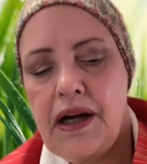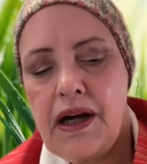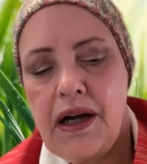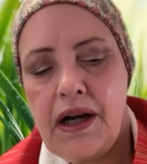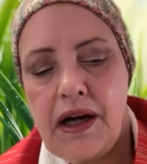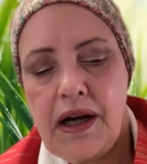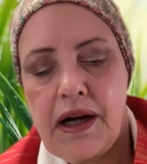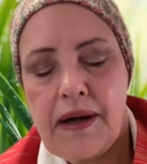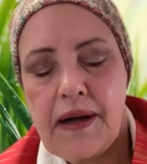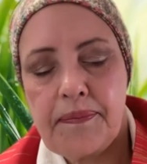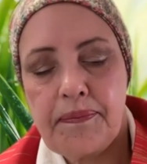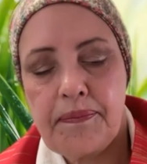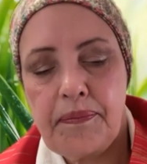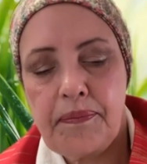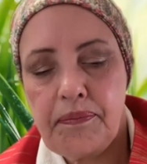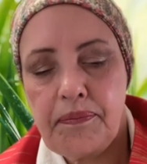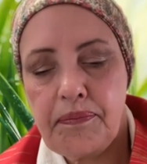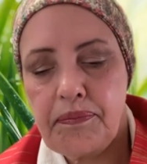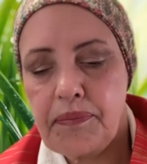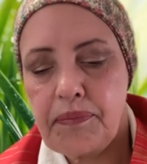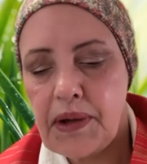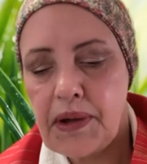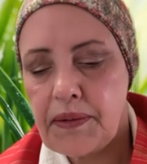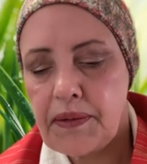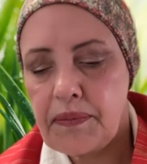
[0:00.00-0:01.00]
Um,
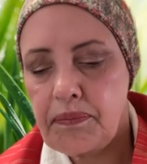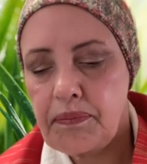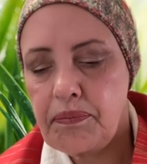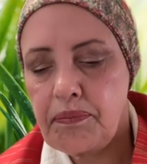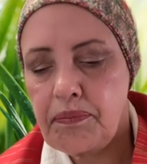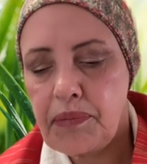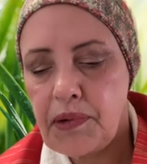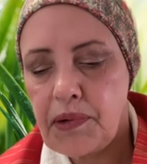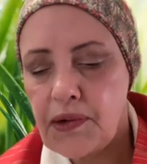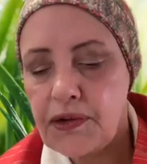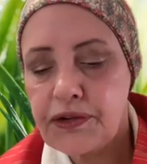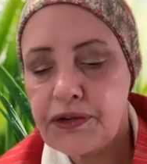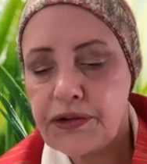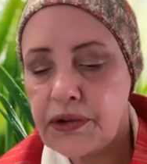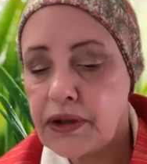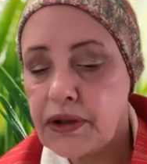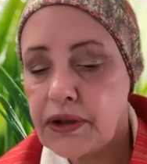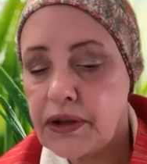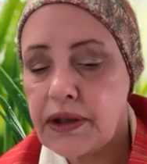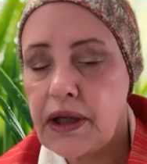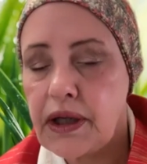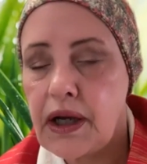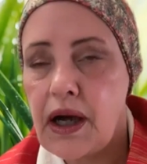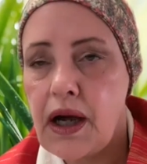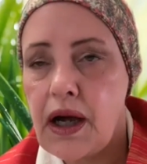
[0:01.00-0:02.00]
but
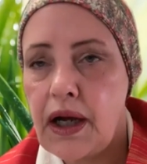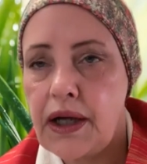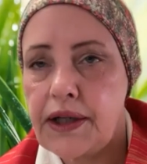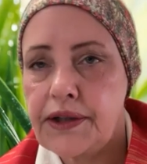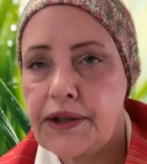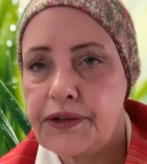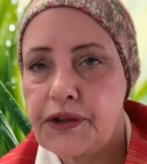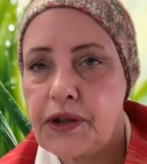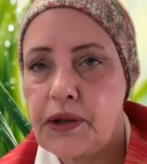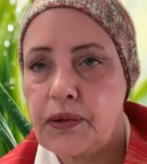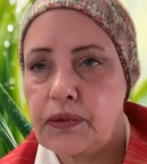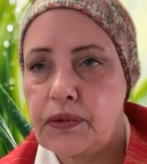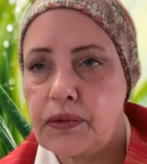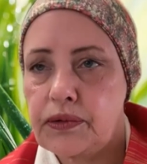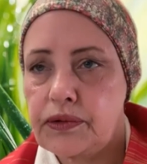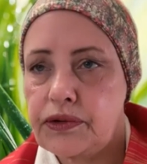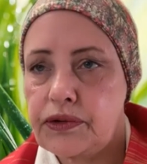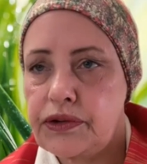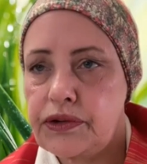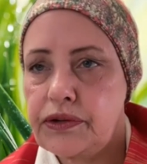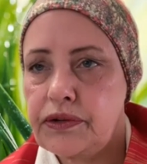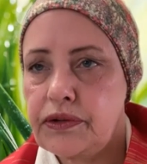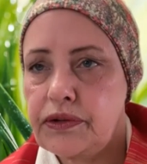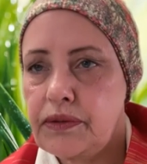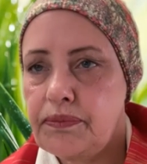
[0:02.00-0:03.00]
personally, I don't.
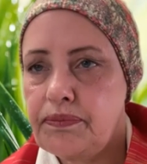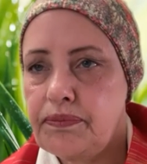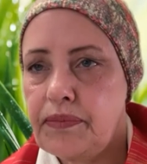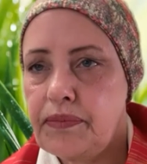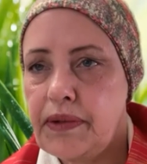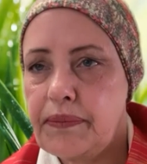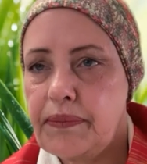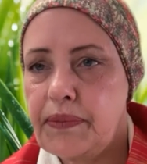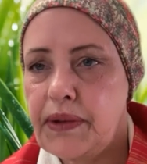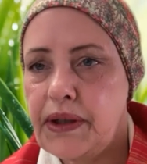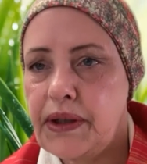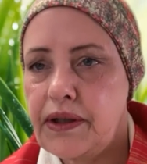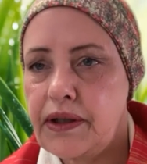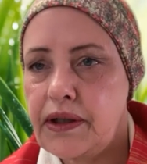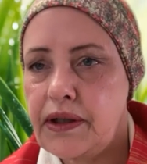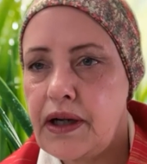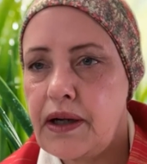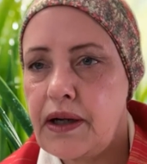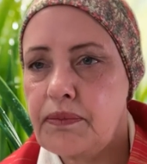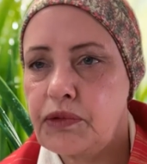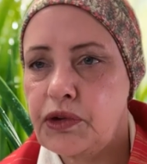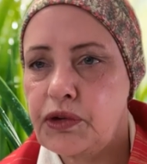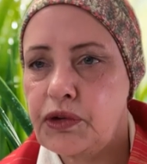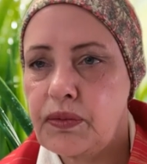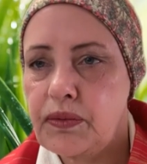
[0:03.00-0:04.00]
Maybe it
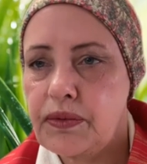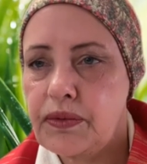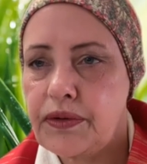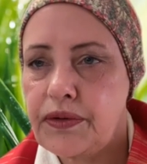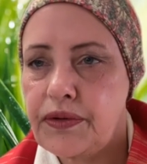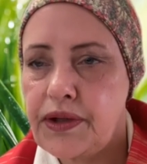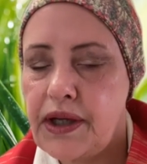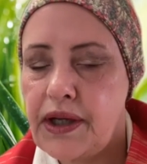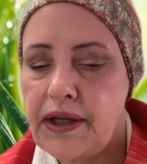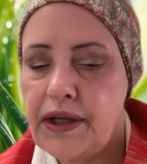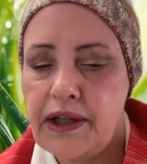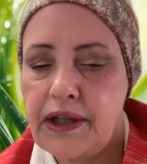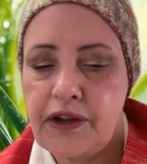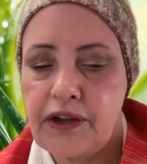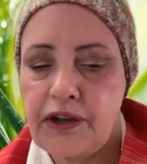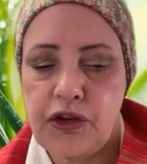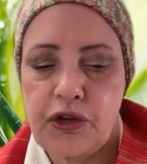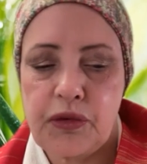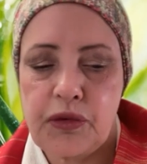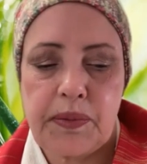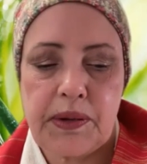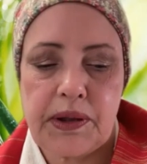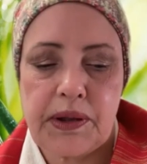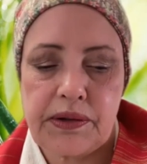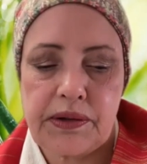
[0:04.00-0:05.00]
comes with
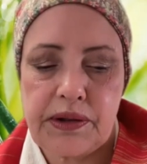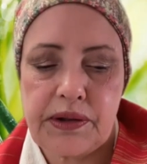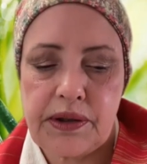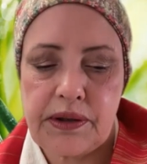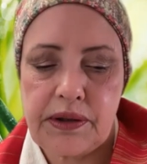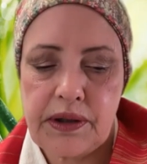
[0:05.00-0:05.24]
age, but